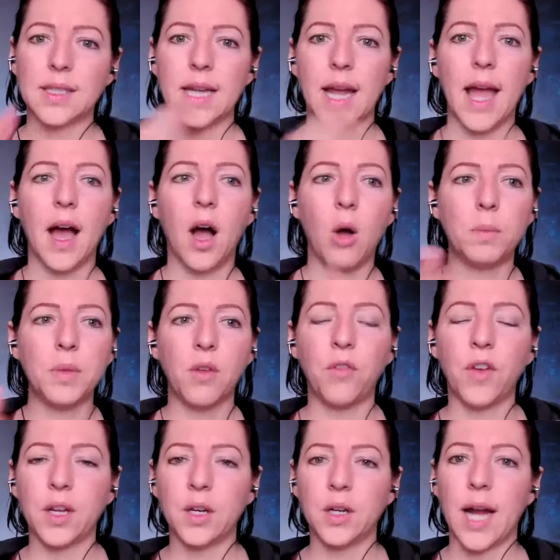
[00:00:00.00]
to help you
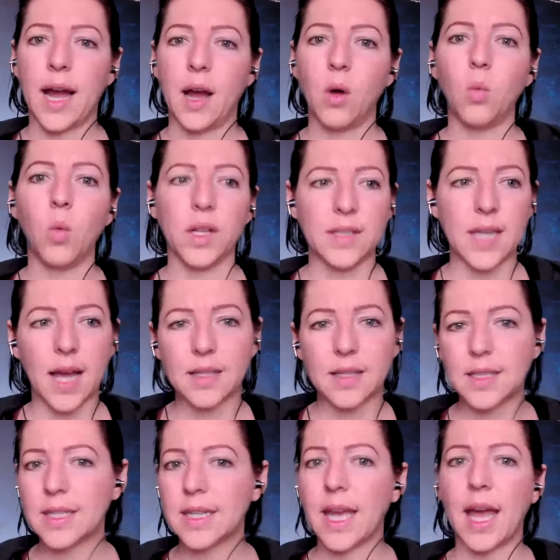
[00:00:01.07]
figure out what
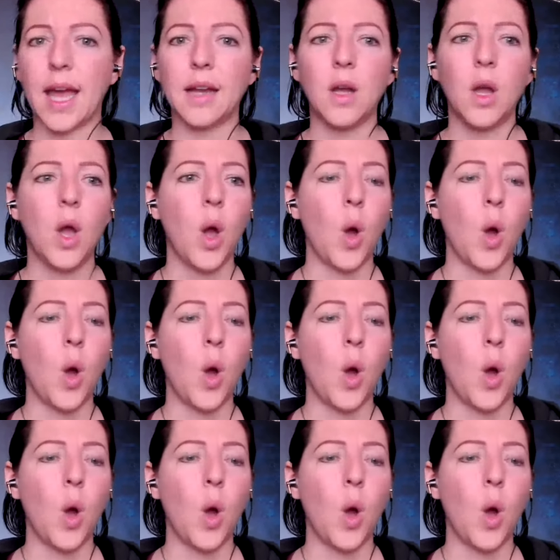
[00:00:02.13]
tests to get,